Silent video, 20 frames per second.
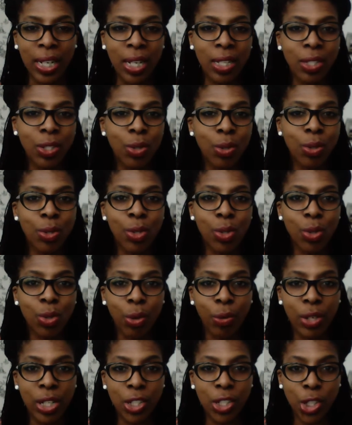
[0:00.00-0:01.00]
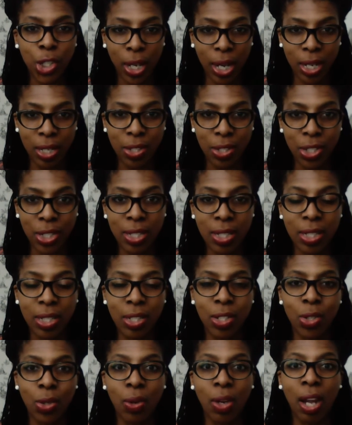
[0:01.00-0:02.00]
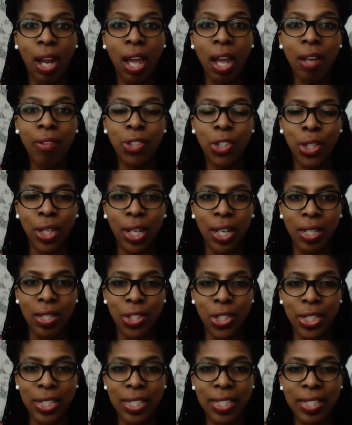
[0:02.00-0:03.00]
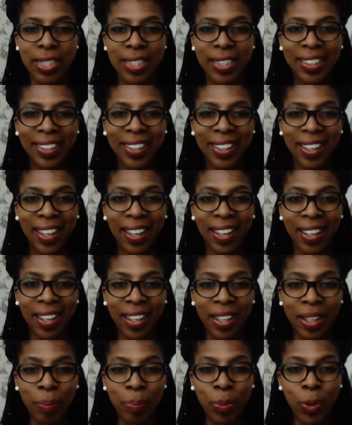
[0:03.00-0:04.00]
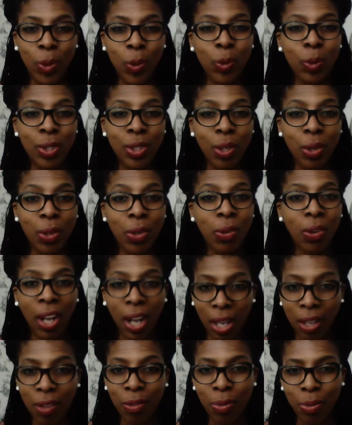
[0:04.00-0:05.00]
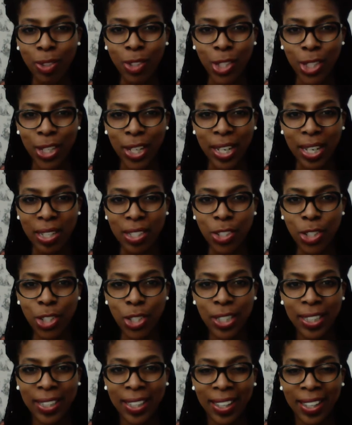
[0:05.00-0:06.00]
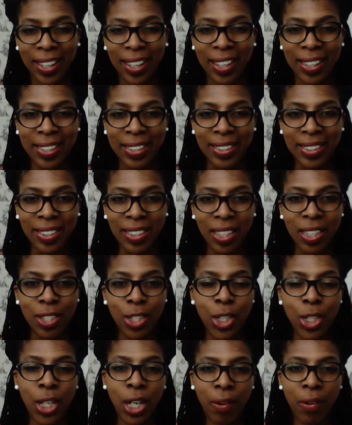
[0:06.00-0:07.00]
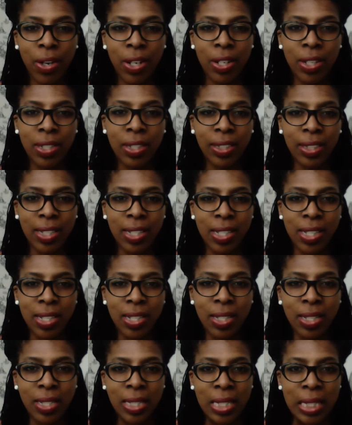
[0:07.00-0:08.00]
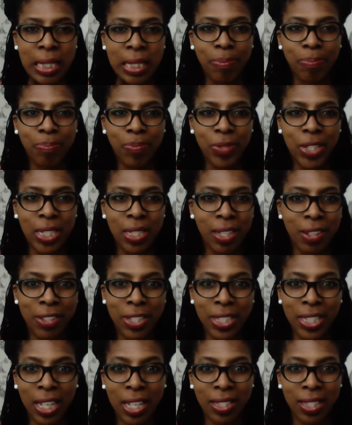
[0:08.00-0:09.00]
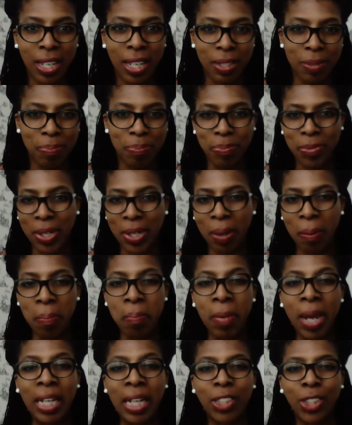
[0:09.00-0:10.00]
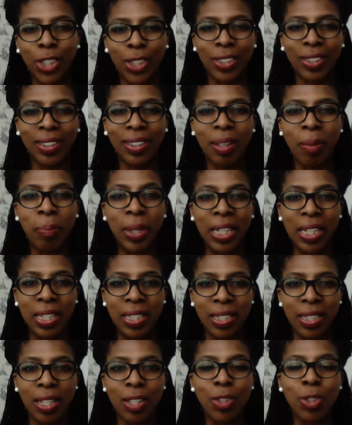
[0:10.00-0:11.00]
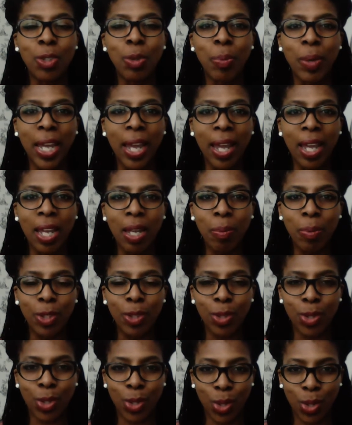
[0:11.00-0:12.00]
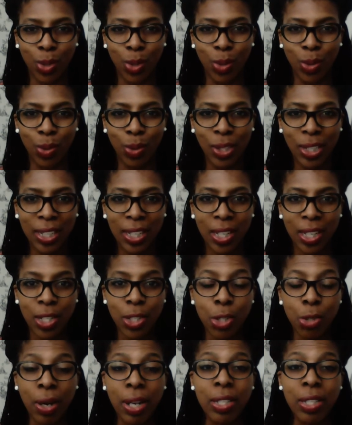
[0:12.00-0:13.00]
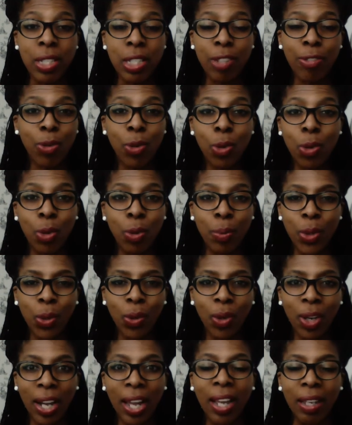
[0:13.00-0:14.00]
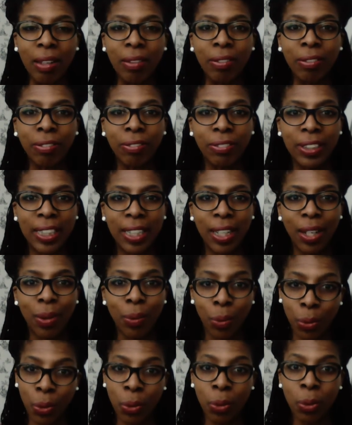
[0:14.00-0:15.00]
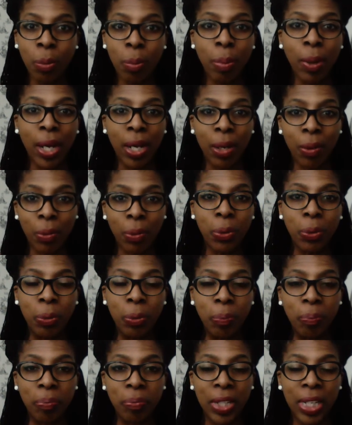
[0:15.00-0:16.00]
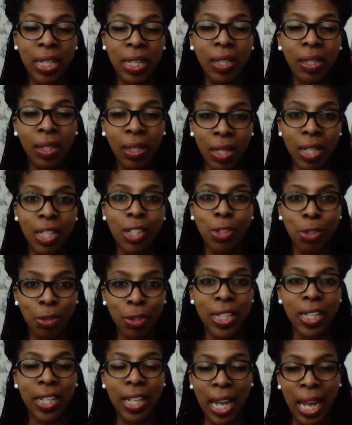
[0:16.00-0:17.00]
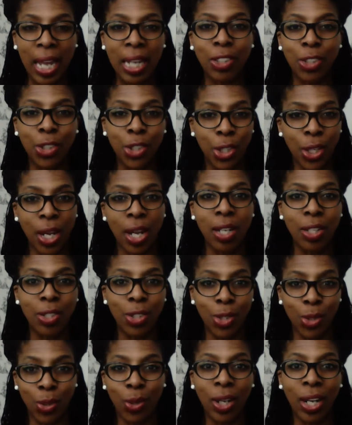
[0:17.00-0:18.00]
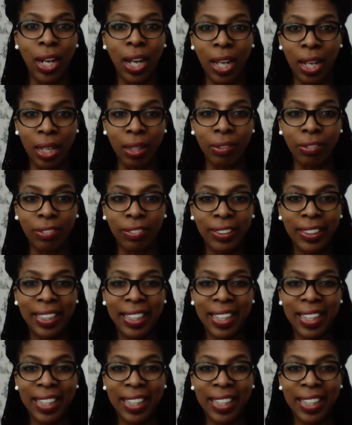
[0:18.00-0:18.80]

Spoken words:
and as your story changes, as your life changes, also your life will change. And interiors has that magical ability to be able to transform your life room by room. It literally can change your life.